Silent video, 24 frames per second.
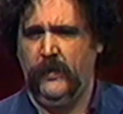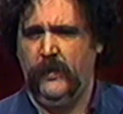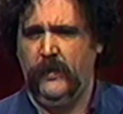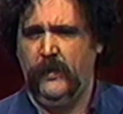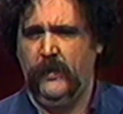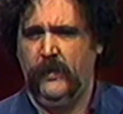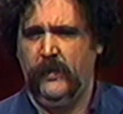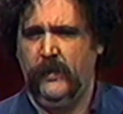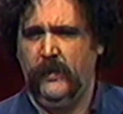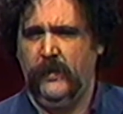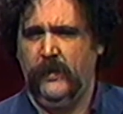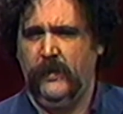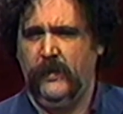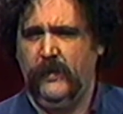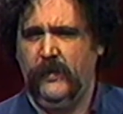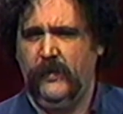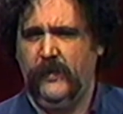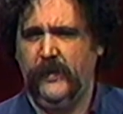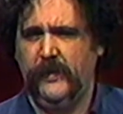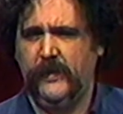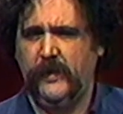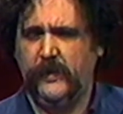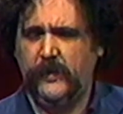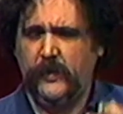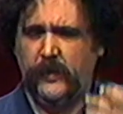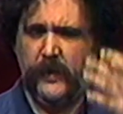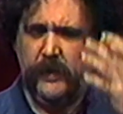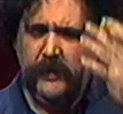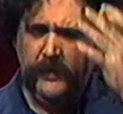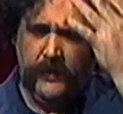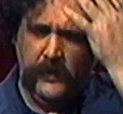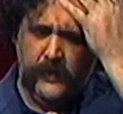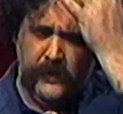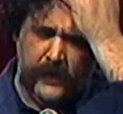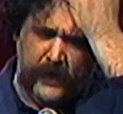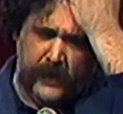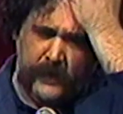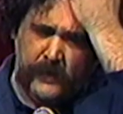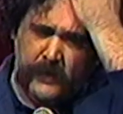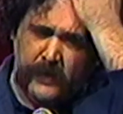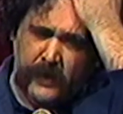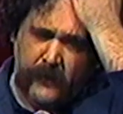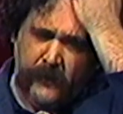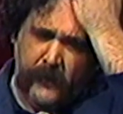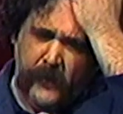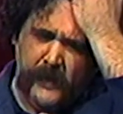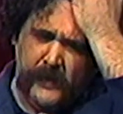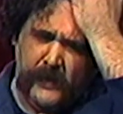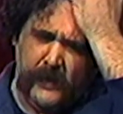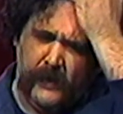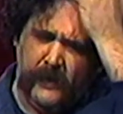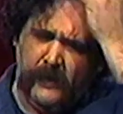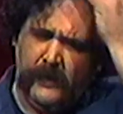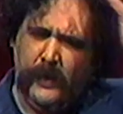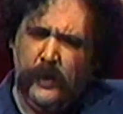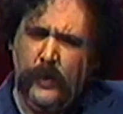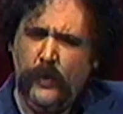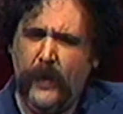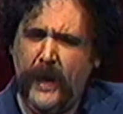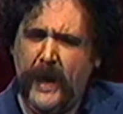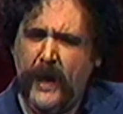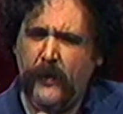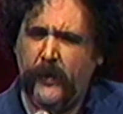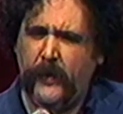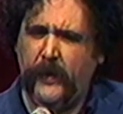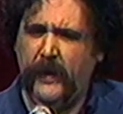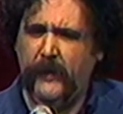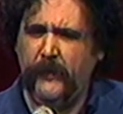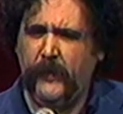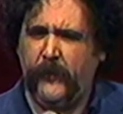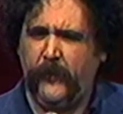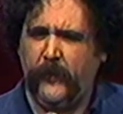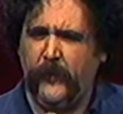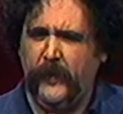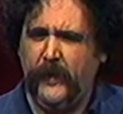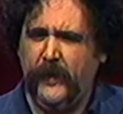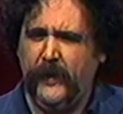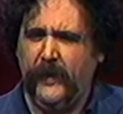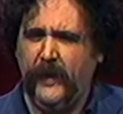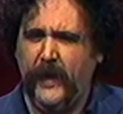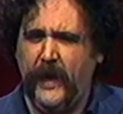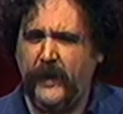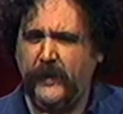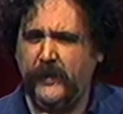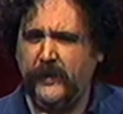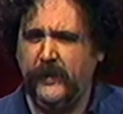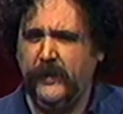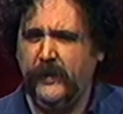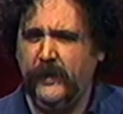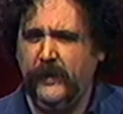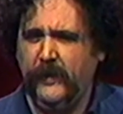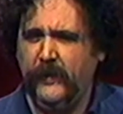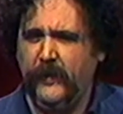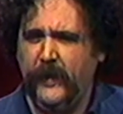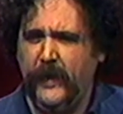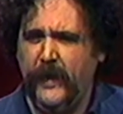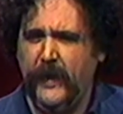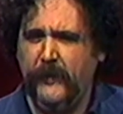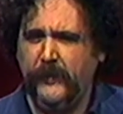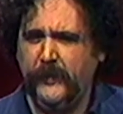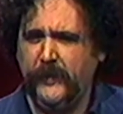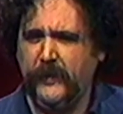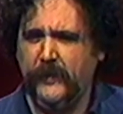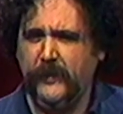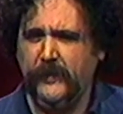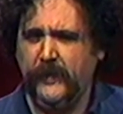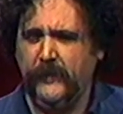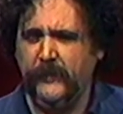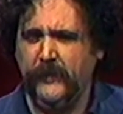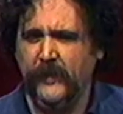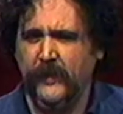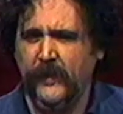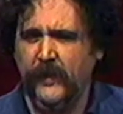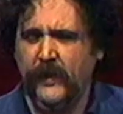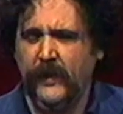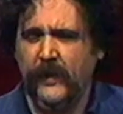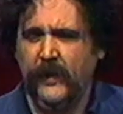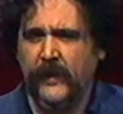What is it, traditional to get shit-faced at a luau the night before the election in New Hampshire or something?